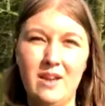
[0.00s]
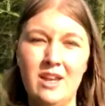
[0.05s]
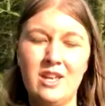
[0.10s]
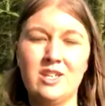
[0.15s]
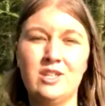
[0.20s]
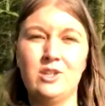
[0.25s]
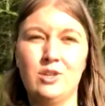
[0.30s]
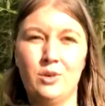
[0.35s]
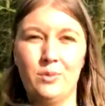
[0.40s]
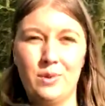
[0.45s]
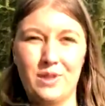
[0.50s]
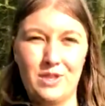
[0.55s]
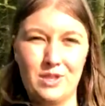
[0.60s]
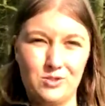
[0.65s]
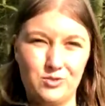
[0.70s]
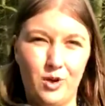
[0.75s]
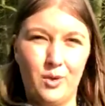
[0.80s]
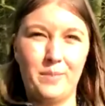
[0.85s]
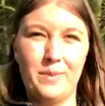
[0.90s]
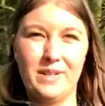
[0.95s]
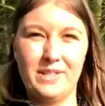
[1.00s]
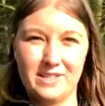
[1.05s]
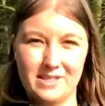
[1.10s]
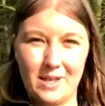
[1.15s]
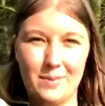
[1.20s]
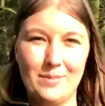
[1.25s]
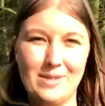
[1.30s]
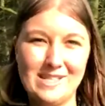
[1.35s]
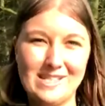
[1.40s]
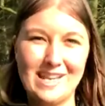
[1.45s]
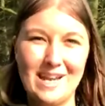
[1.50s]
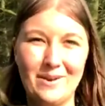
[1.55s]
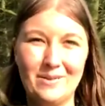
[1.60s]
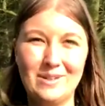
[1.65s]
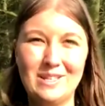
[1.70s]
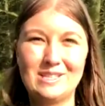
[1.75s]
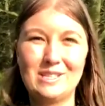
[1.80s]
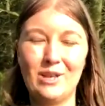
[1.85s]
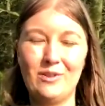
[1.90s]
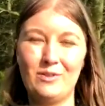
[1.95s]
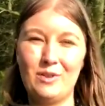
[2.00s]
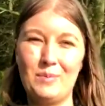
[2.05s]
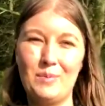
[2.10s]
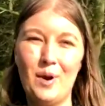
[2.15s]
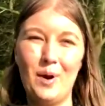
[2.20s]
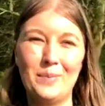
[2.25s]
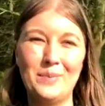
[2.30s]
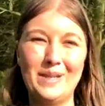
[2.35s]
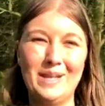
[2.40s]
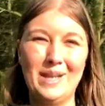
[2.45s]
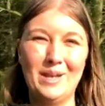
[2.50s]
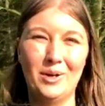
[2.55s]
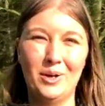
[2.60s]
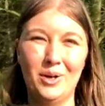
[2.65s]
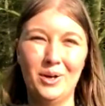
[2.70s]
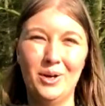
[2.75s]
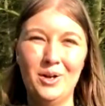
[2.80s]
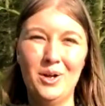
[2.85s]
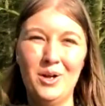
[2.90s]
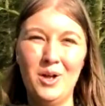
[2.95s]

You don't want the drop-ins coming down. So if you pop a little